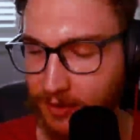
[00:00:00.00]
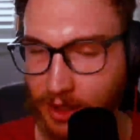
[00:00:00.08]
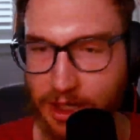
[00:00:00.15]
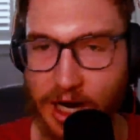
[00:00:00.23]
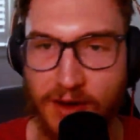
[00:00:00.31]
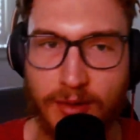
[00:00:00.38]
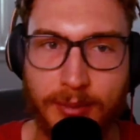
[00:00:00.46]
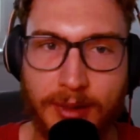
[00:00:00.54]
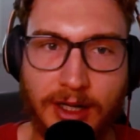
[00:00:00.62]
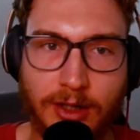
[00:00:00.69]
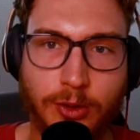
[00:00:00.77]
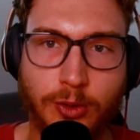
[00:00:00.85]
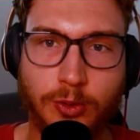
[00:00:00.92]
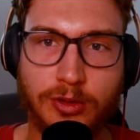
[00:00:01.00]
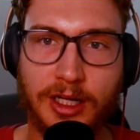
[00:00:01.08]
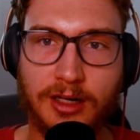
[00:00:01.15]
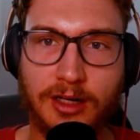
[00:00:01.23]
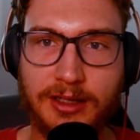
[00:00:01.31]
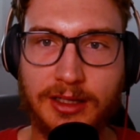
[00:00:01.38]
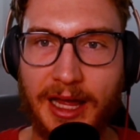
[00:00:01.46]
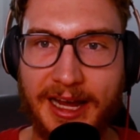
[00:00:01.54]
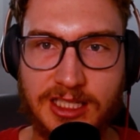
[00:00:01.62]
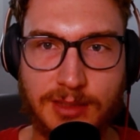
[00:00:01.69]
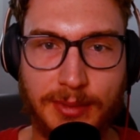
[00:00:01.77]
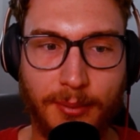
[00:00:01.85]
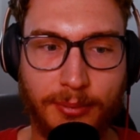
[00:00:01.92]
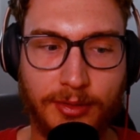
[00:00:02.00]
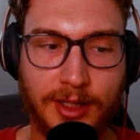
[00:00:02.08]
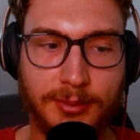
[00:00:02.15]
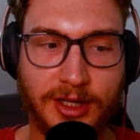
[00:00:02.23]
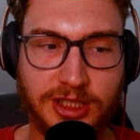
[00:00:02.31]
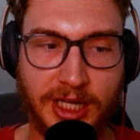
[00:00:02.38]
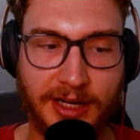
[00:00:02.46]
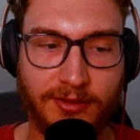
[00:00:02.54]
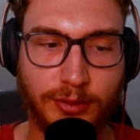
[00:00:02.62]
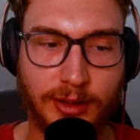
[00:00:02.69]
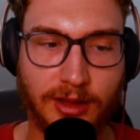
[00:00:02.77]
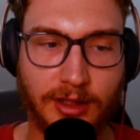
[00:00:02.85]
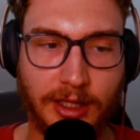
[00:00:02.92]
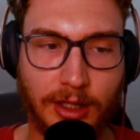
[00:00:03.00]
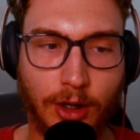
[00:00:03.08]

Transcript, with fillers: government who literally lies about pretty much everything.